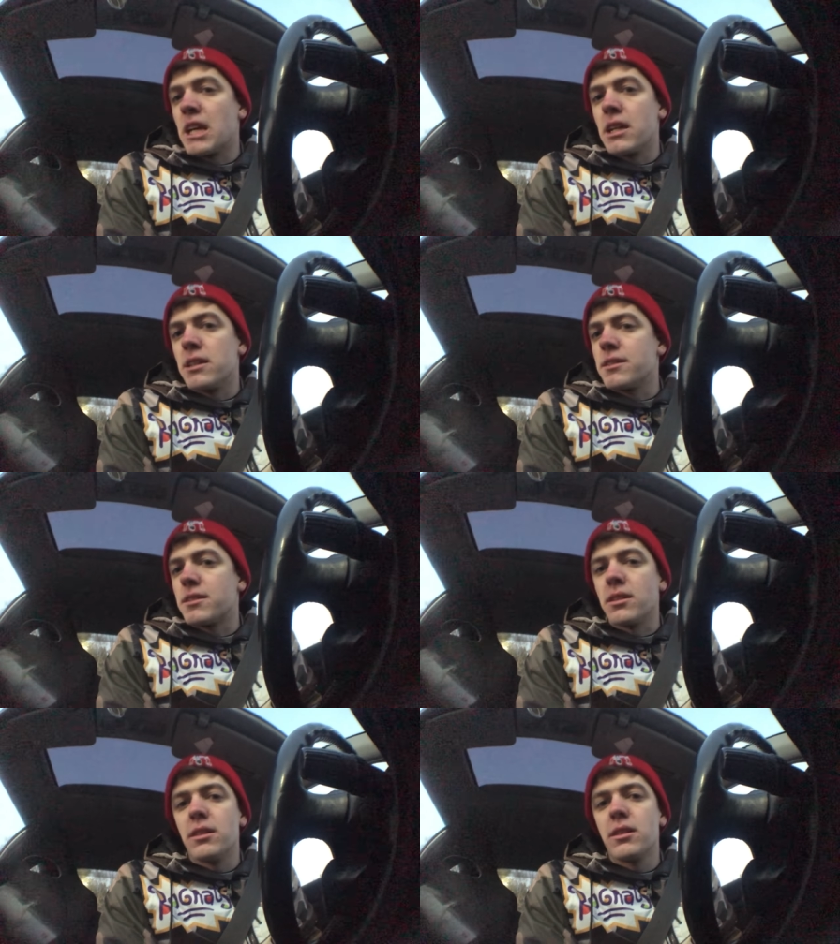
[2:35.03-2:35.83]
Get uh,
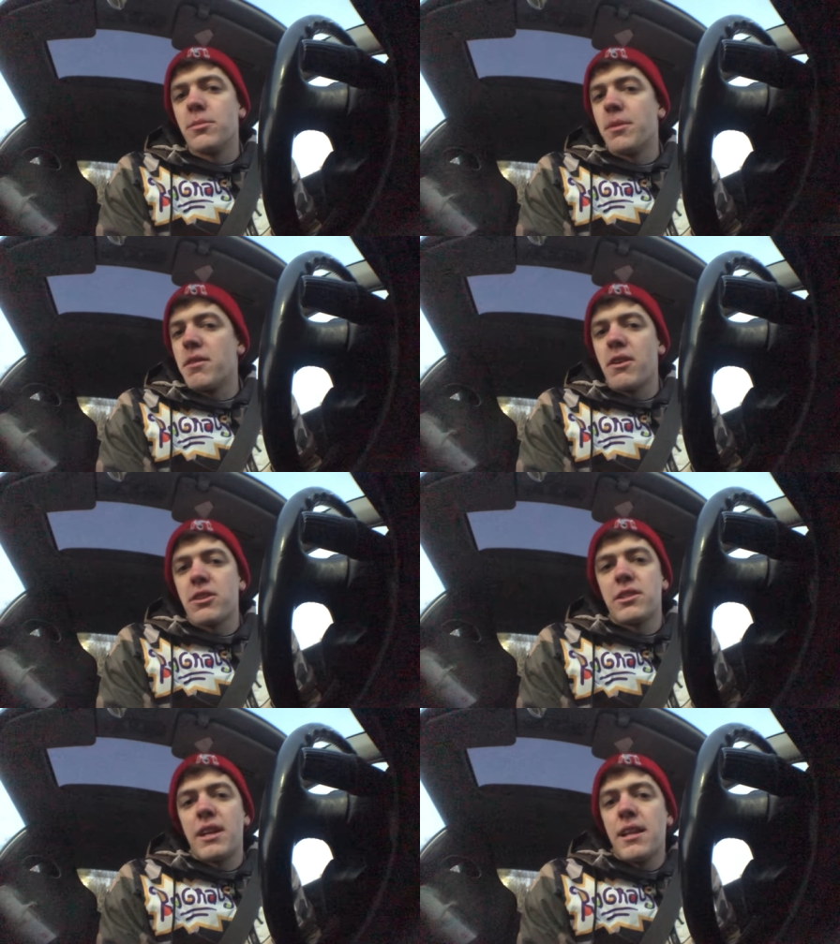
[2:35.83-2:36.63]
just a little bit of
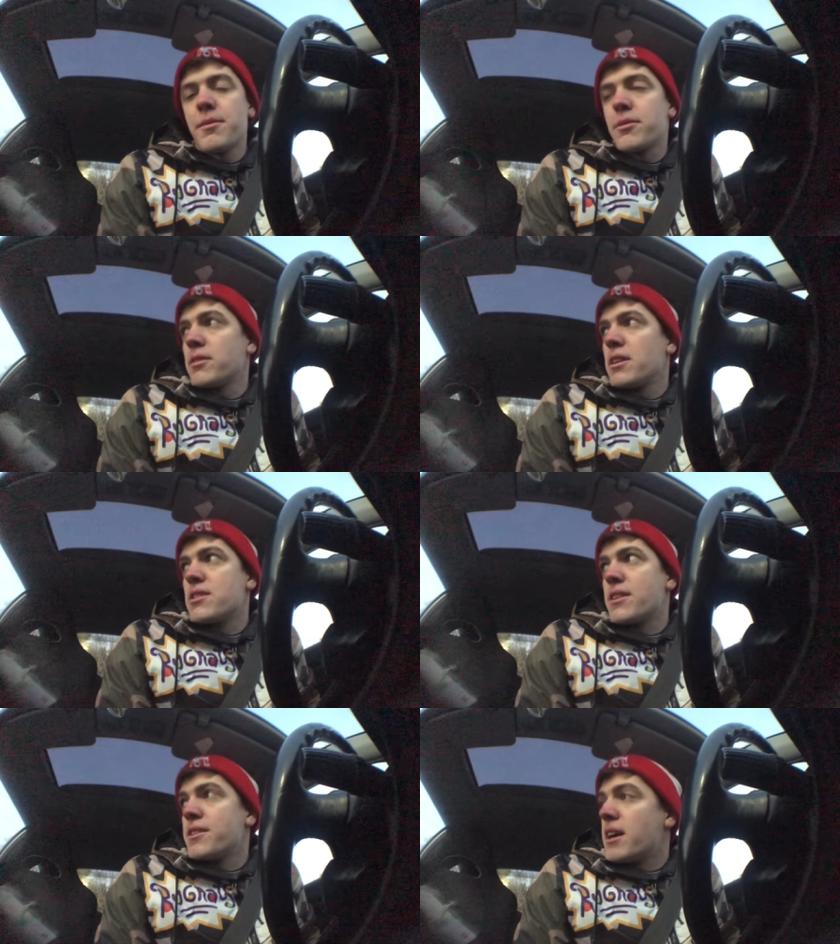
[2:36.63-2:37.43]
extra dynamic
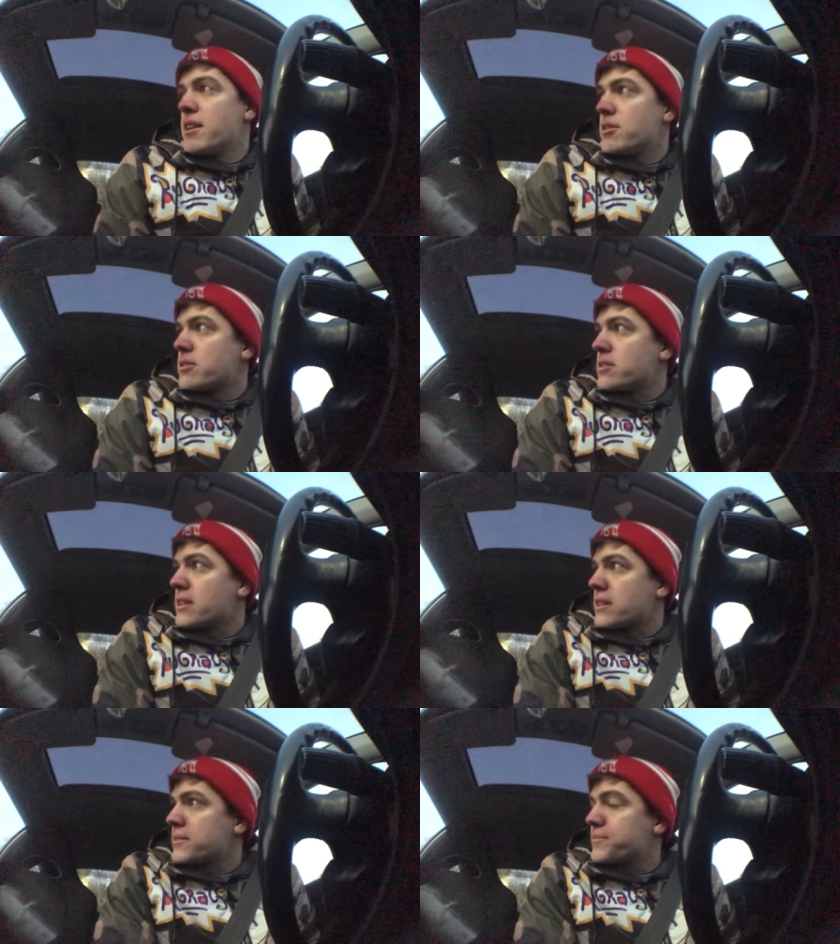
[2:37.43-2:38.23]
range. I, I know it's
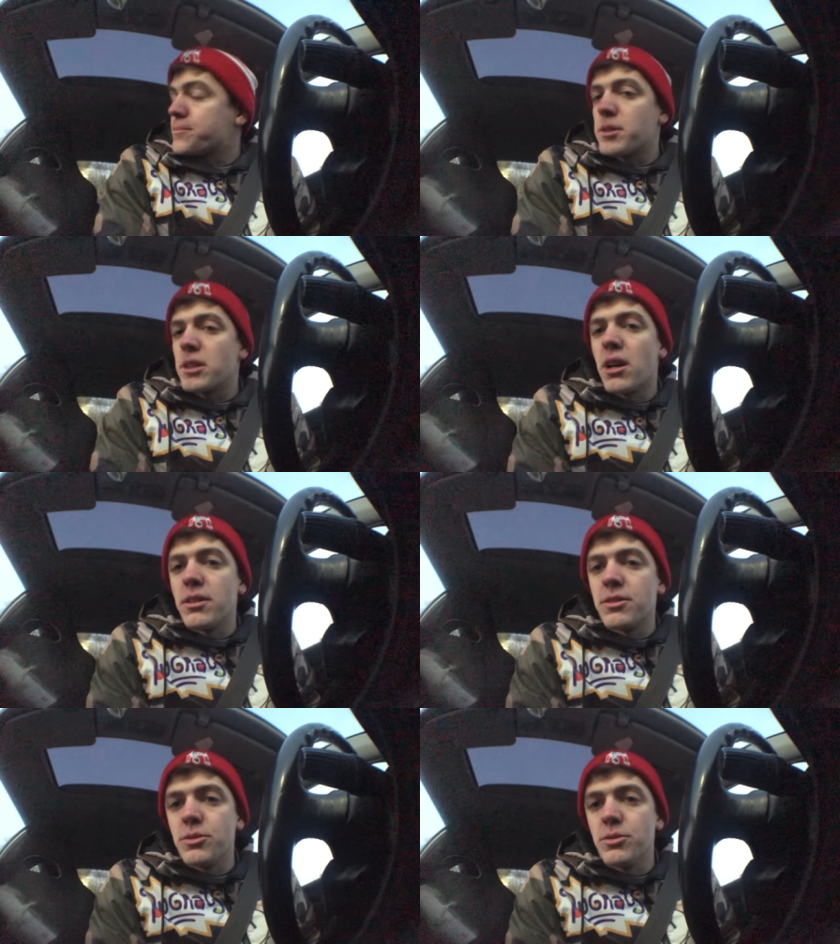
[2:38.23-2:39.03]
like pretty
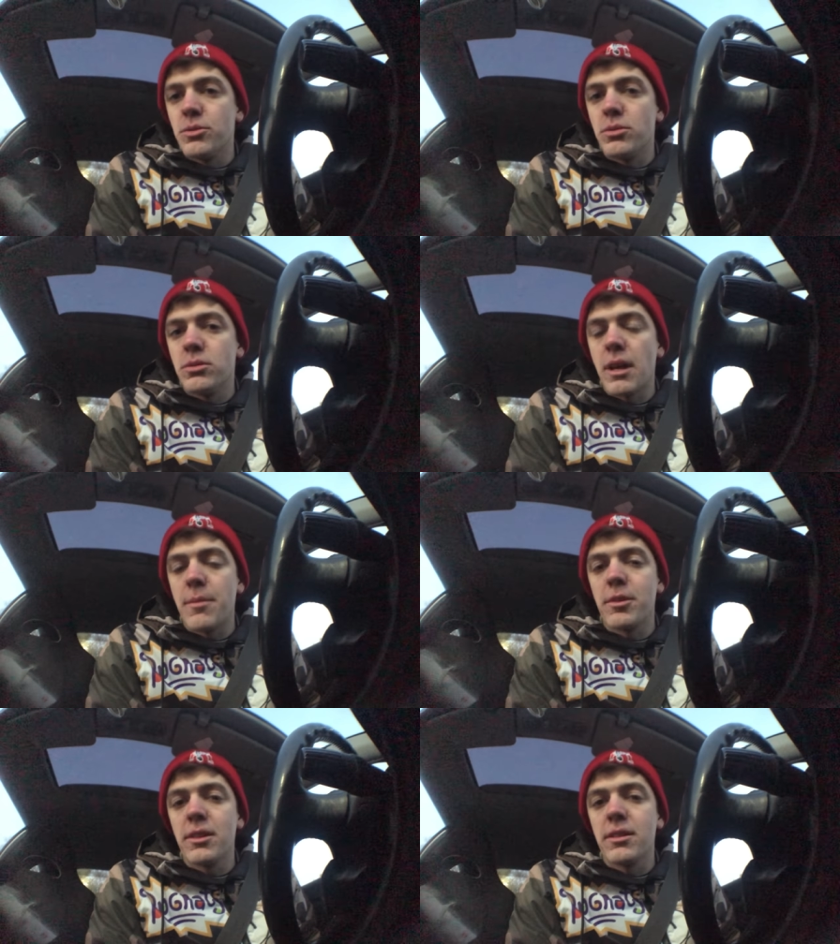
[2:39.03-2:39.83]
hard to
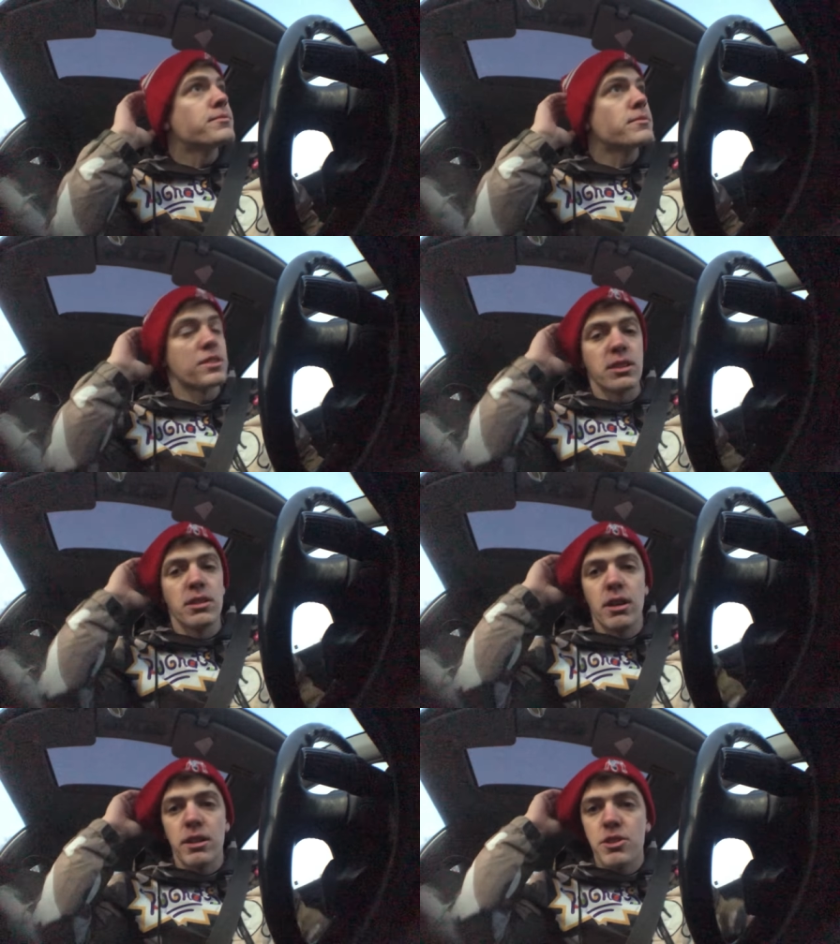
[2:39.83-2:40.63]
emulate
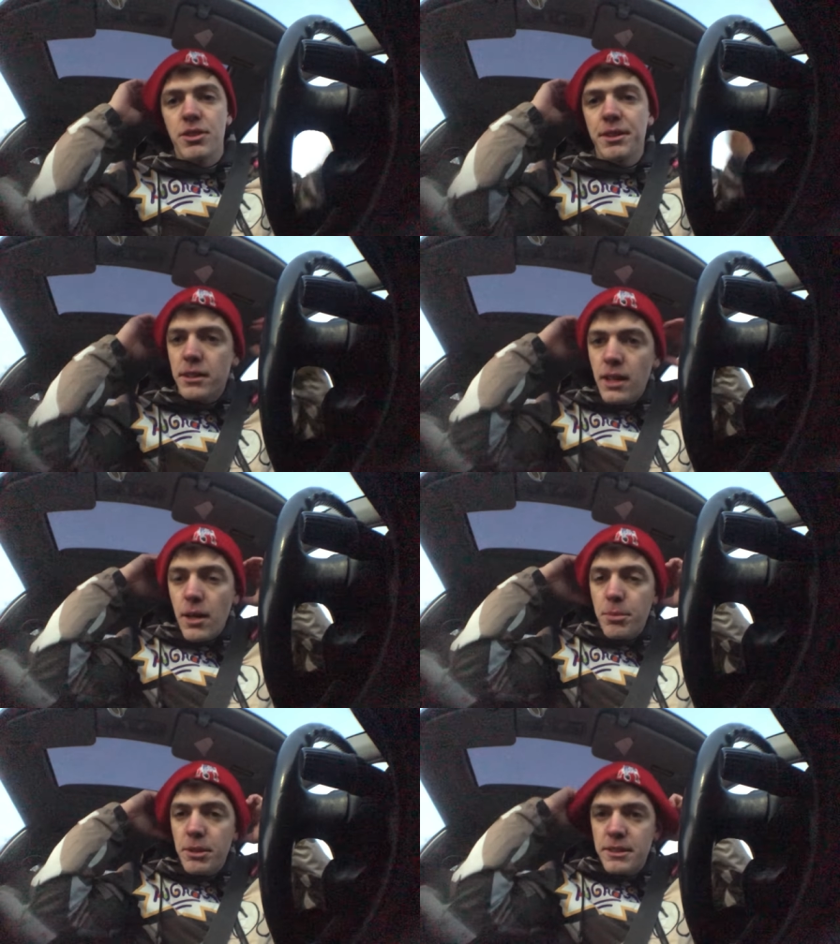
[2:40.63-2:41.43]
C-Log and shit like
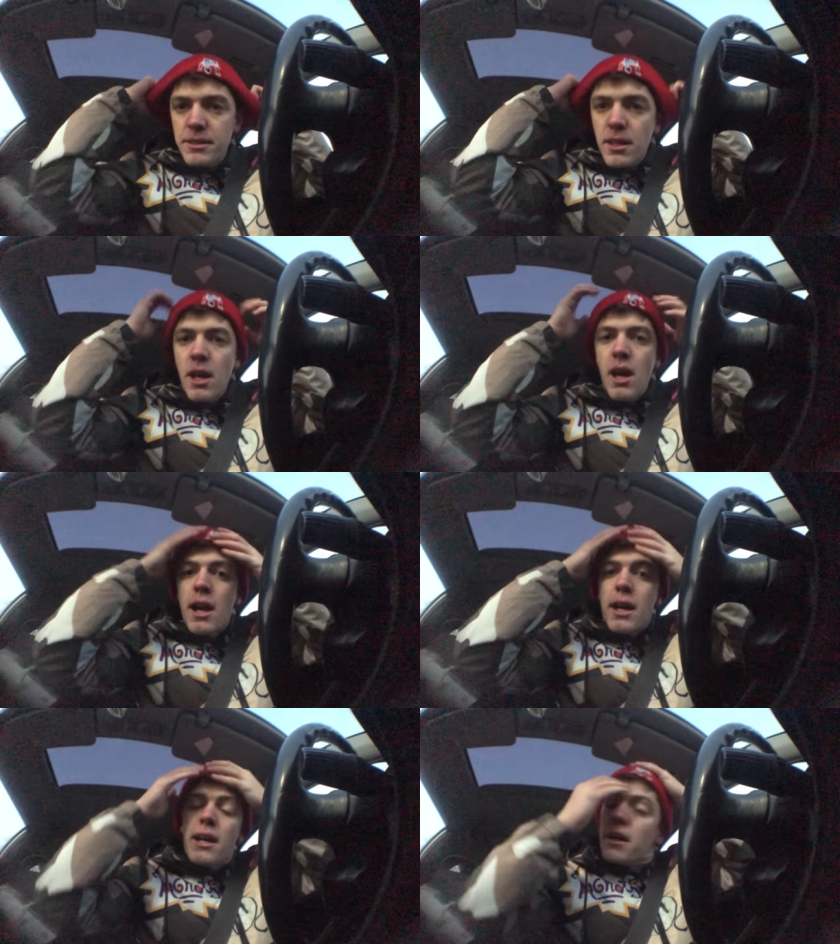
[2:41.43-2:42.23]
that, but
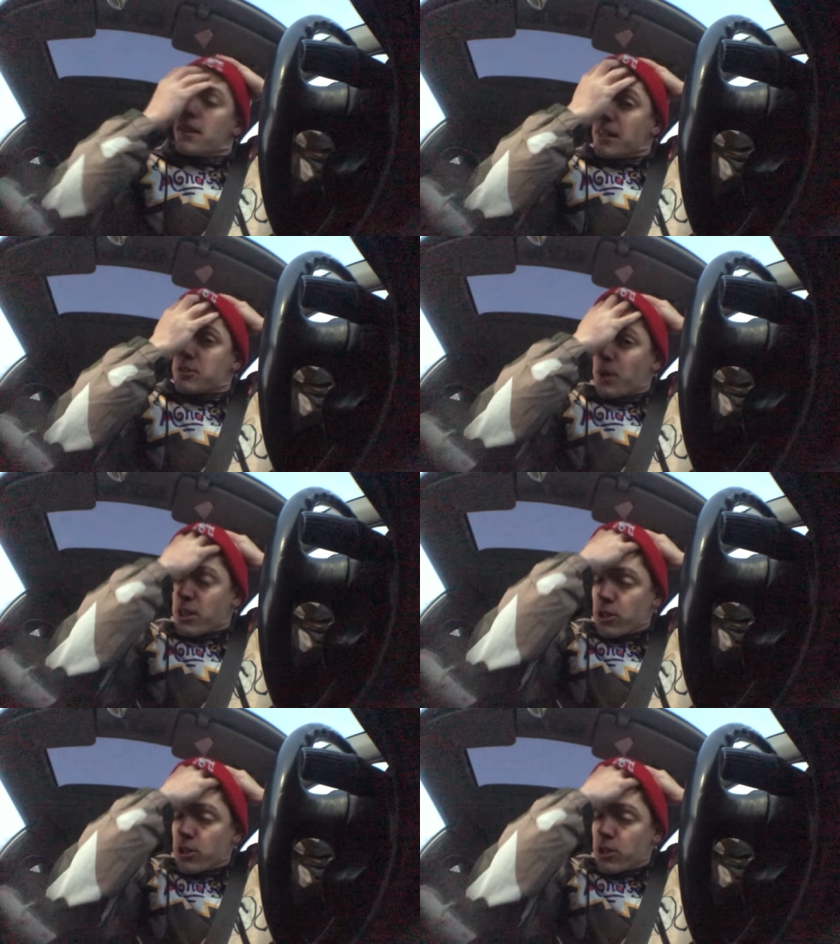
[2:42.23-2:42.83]
that's what I